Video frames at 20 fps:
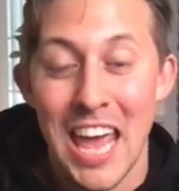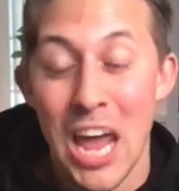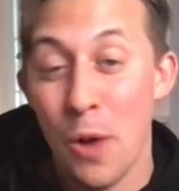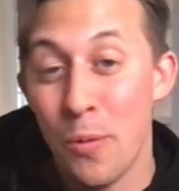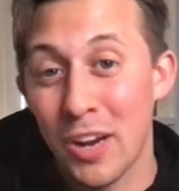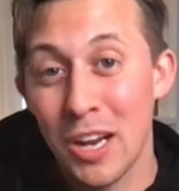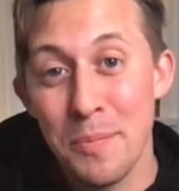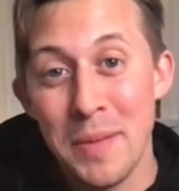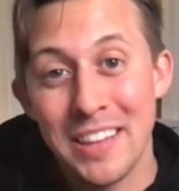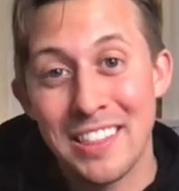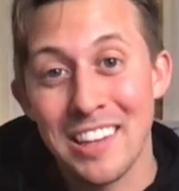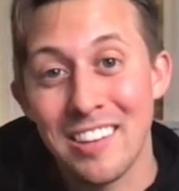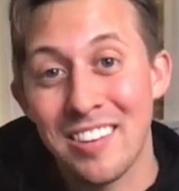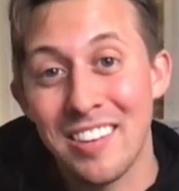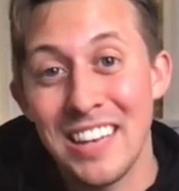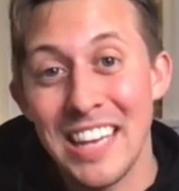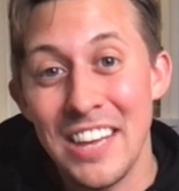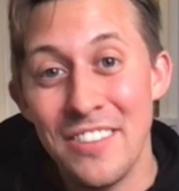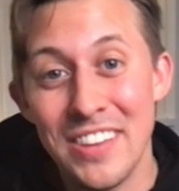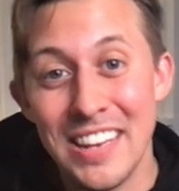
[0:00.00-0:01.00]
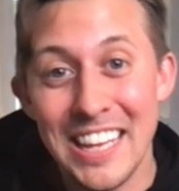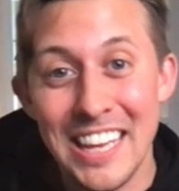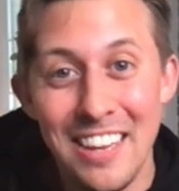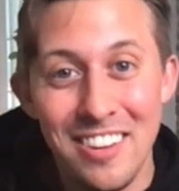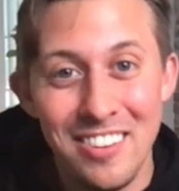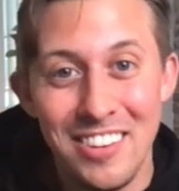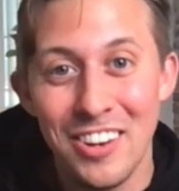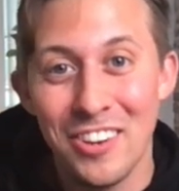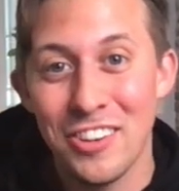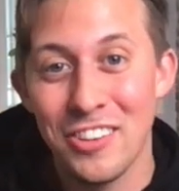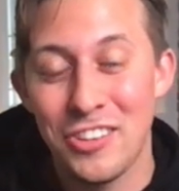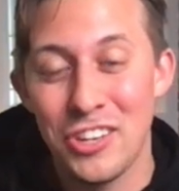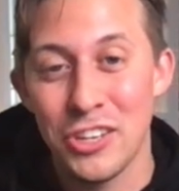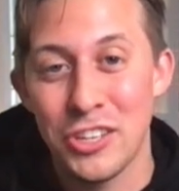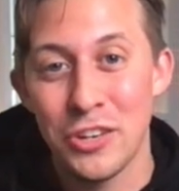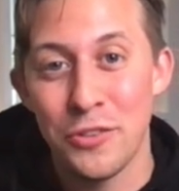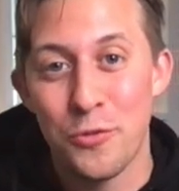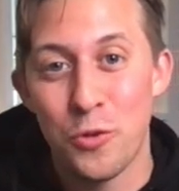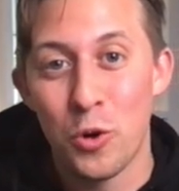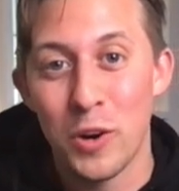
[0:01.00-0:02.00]
And we're going to make this an even easier
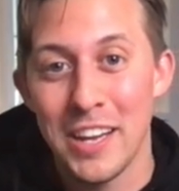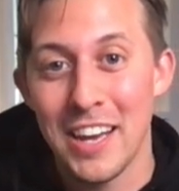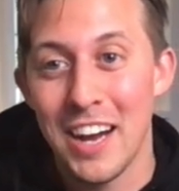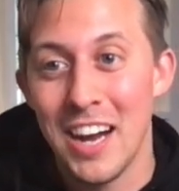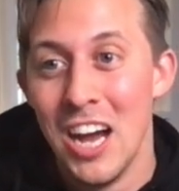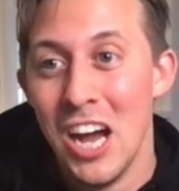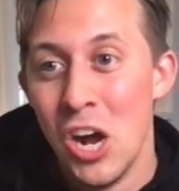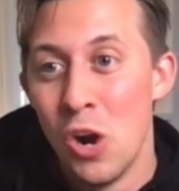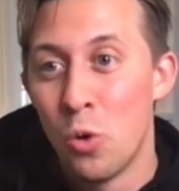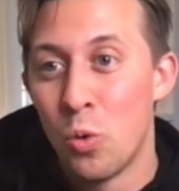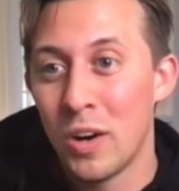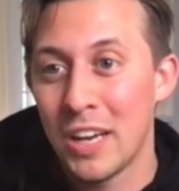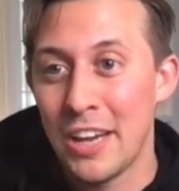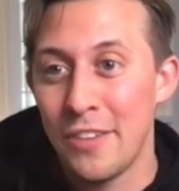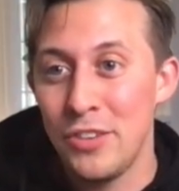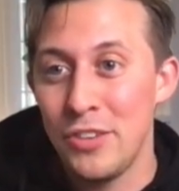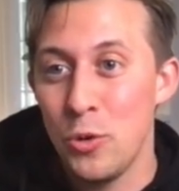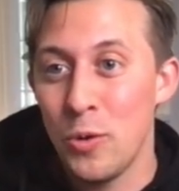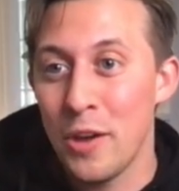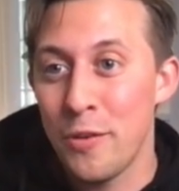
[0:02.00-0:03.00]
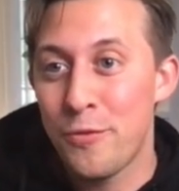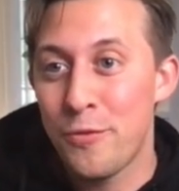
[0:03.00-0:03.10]
decision for you. We're giving you a